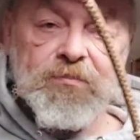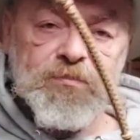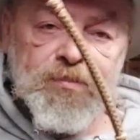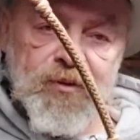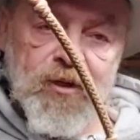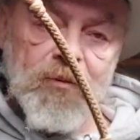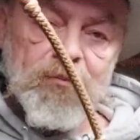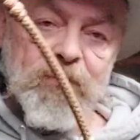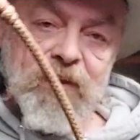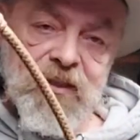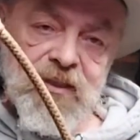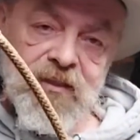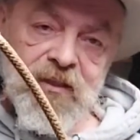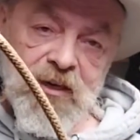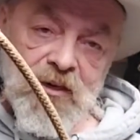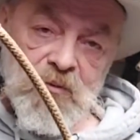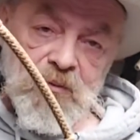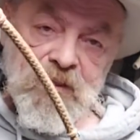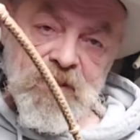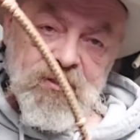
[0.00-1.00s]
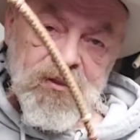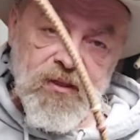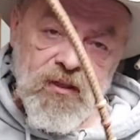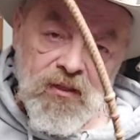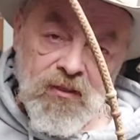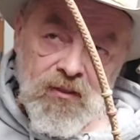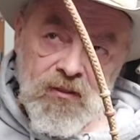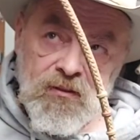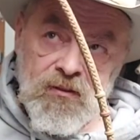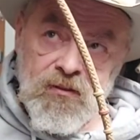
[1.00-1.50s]
Probably not with
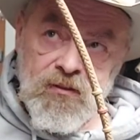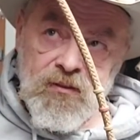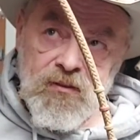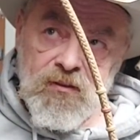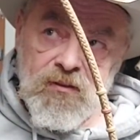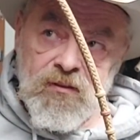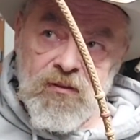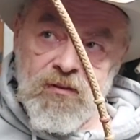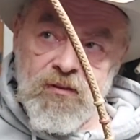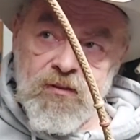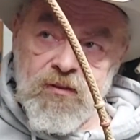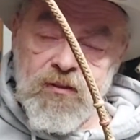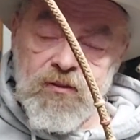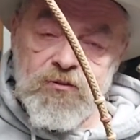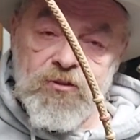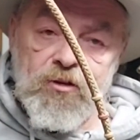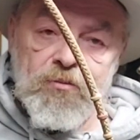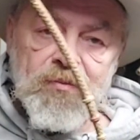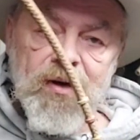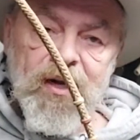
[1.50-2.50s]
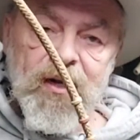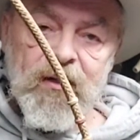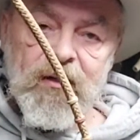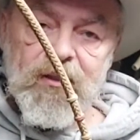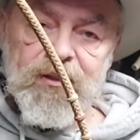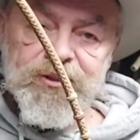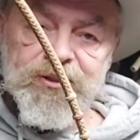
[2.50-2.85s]
a romal